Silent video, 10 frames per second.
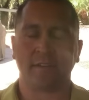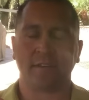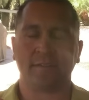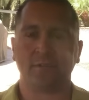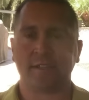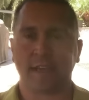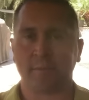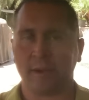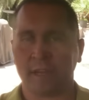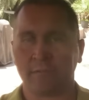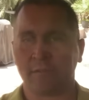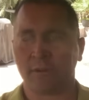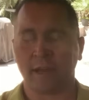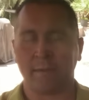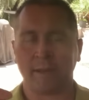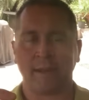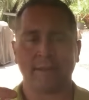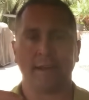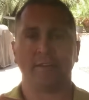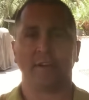If you take money for it, I mean, I
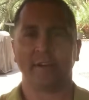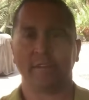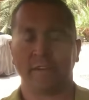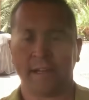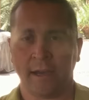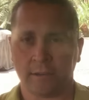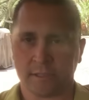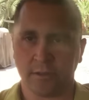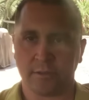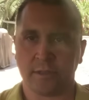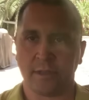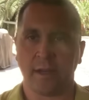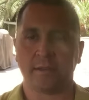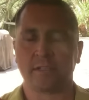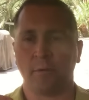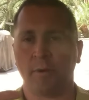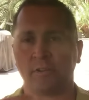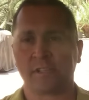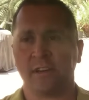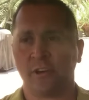doubt they're gonna find out. So yeah, so
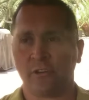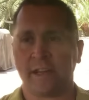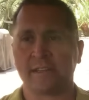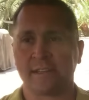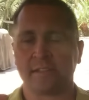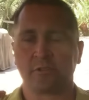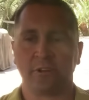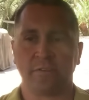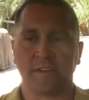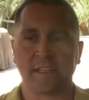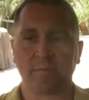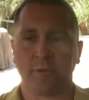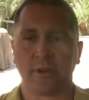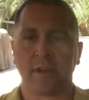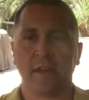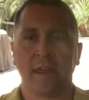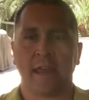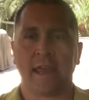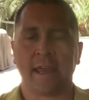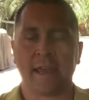post it on Craigslist or your Facebook,
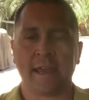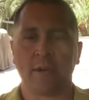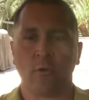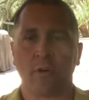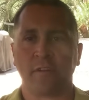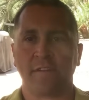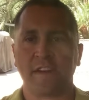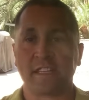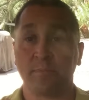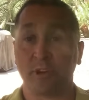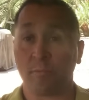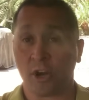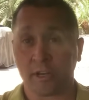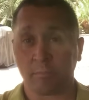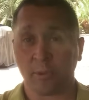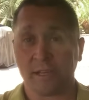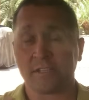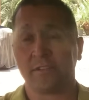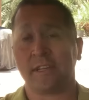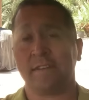or the Facebook
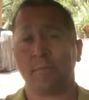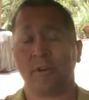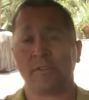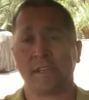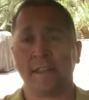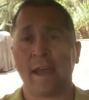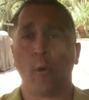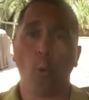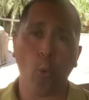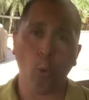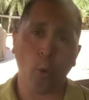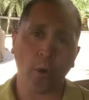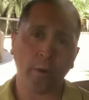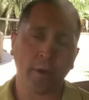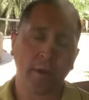Marketplace. You could even post in that, or